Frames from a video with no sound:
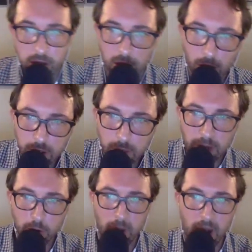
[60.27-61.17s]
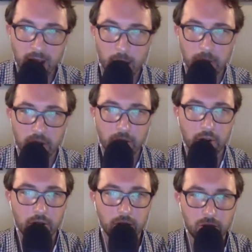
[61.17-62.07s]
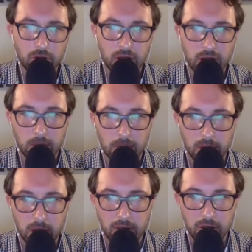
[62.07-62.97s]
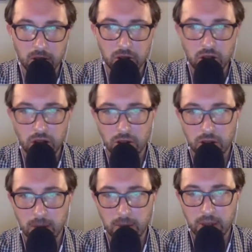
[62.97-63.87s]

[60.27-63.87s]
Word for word: the host microbiome, their current nutrient blood levels, genotypes,